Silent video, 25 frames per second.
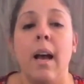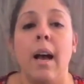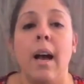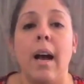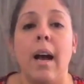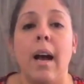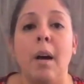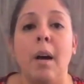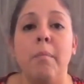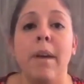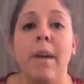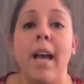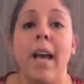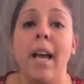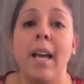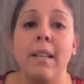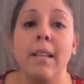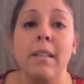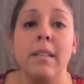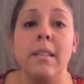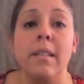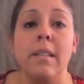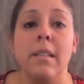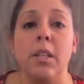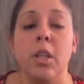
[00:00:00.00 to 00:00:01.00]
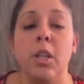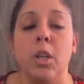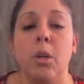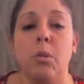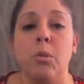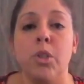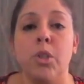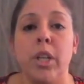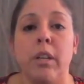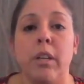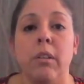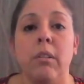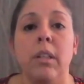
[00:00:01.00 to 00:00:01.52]
Hence,
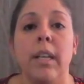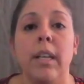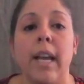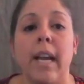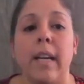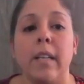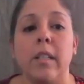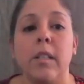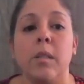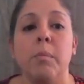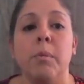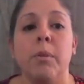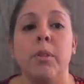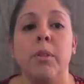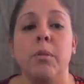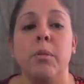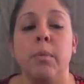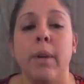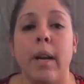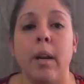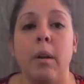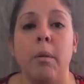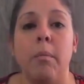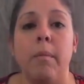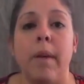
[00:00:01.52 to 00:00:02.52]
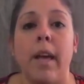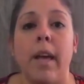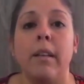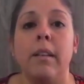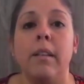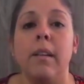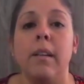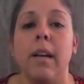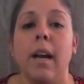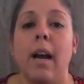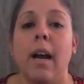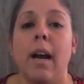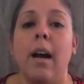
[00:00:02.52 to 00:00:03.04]
generally experts recommend
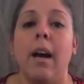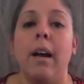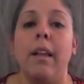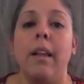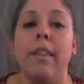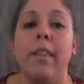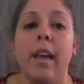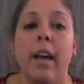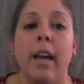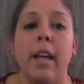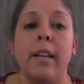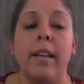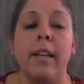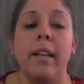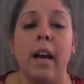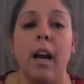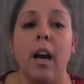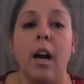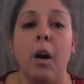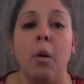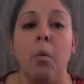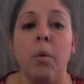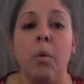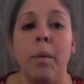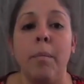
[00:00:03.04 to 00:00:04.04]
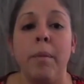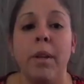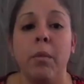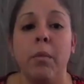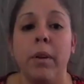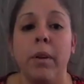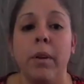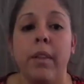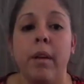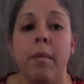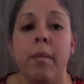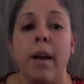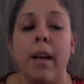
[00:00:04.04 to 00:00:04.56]
that women
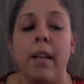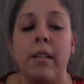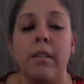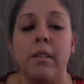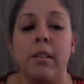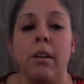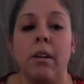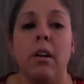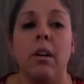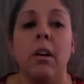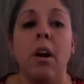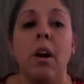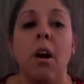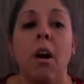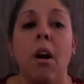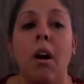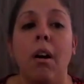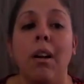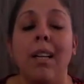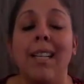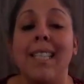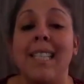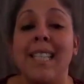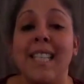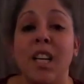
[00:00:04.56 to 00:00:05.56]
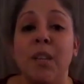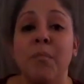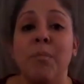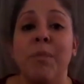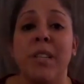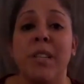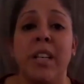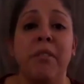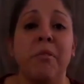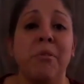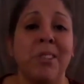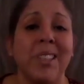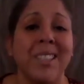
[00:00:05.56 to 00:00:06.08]
with MS are on a
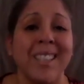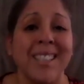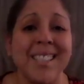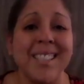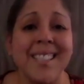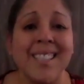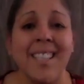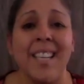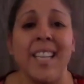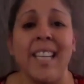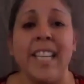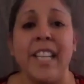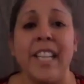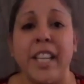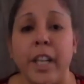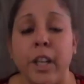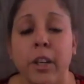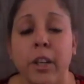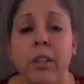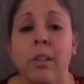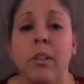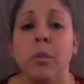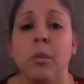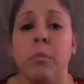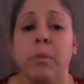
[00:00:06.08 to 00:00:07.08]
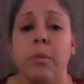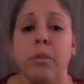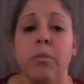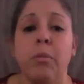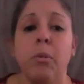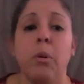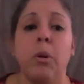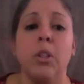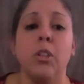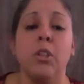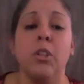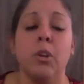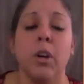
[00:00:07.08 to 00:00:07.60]
DMT for at least a year
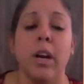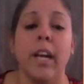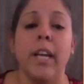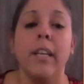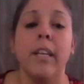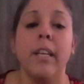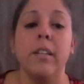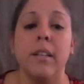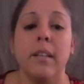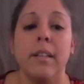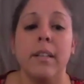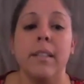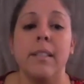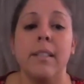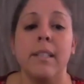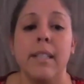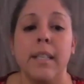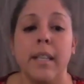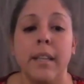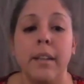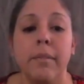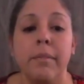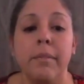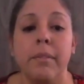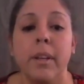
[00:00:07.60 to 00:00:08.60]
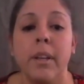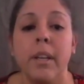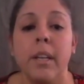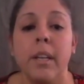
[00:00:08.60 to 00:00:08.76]
before trying to conceive.